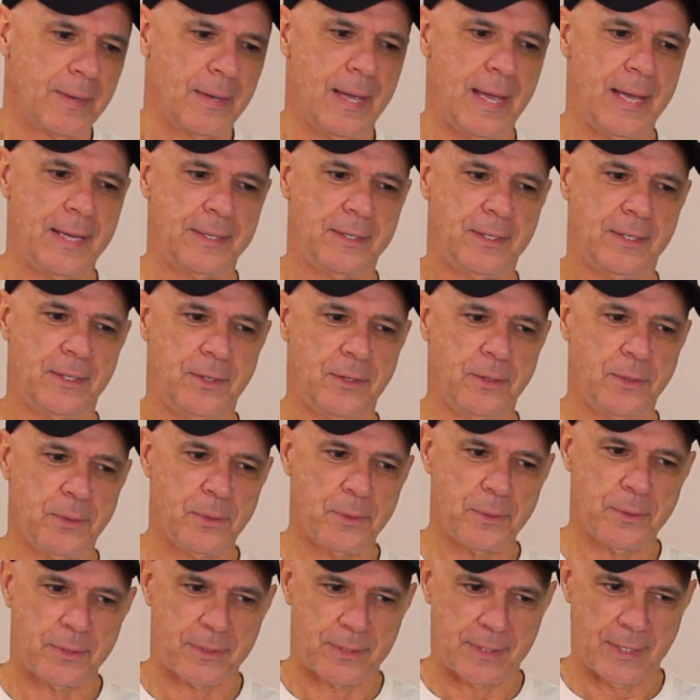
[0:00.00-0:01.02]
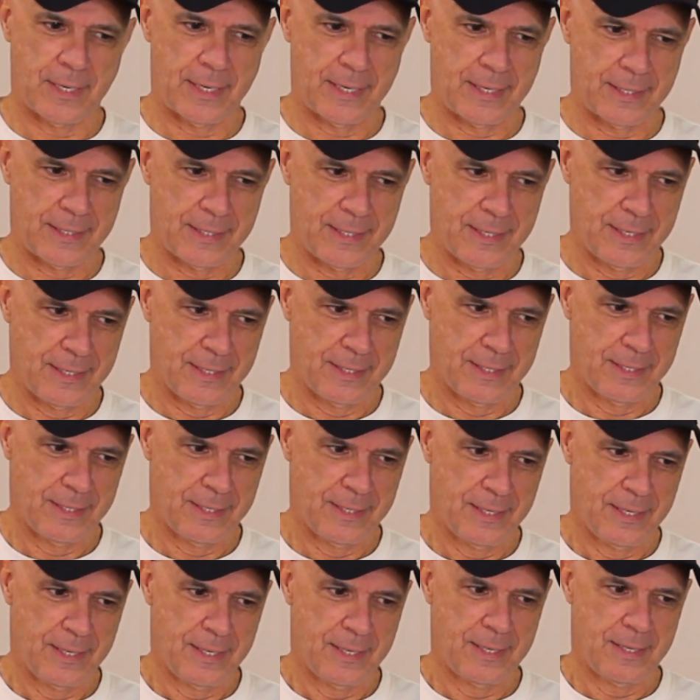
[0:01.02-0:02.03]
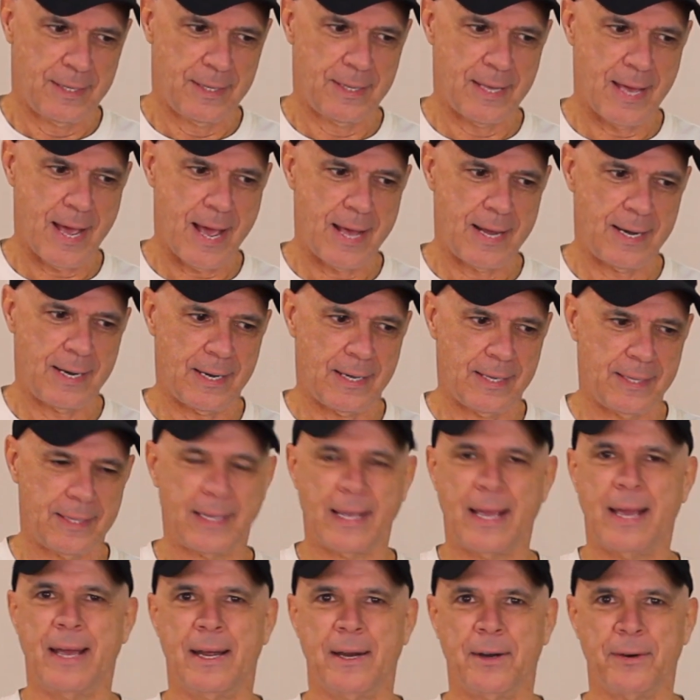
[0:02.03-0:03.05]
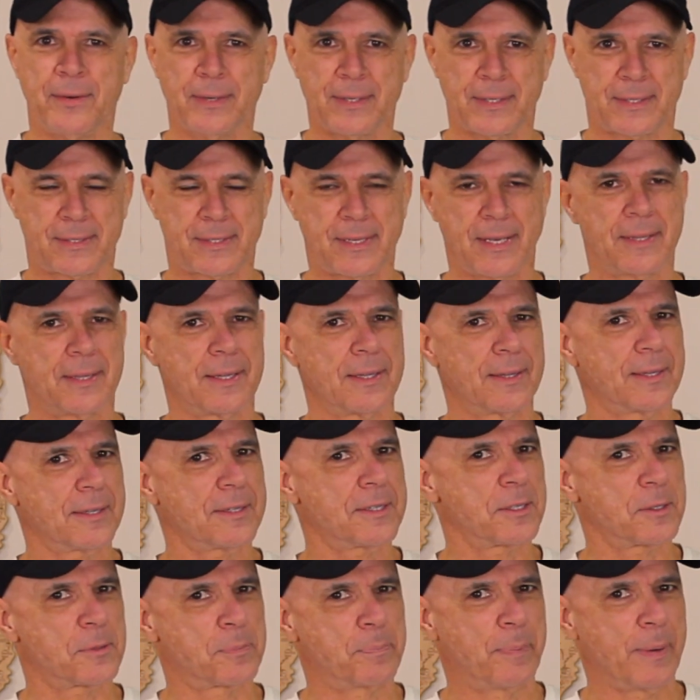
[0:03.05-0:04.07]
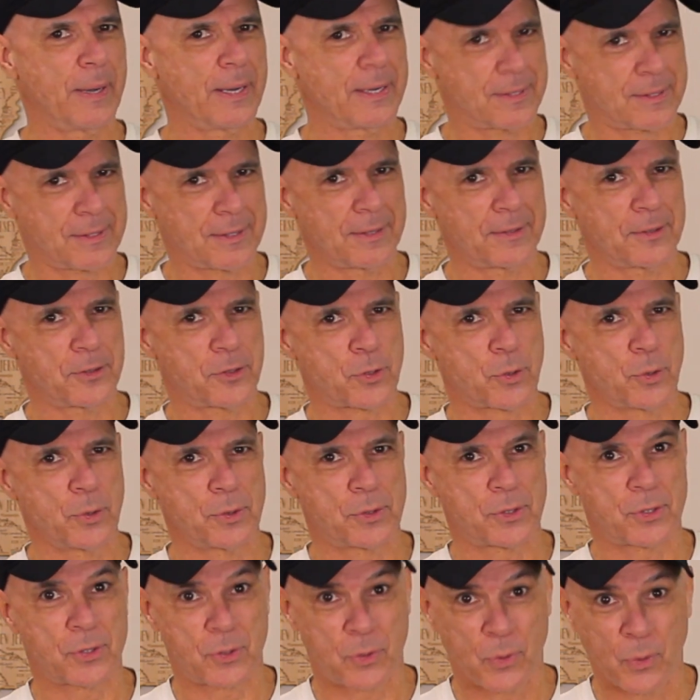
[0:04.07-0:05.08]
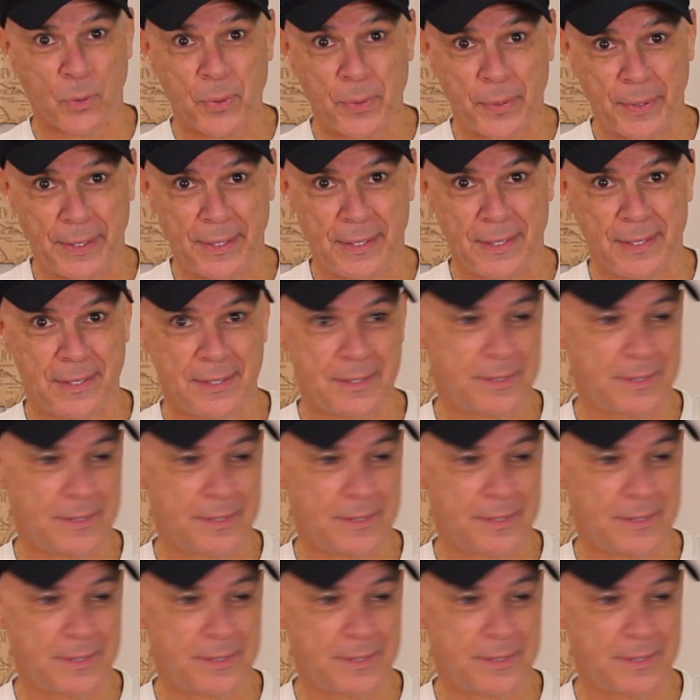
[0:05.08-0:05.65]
And you said that, I think Eric said that this is based on a true story.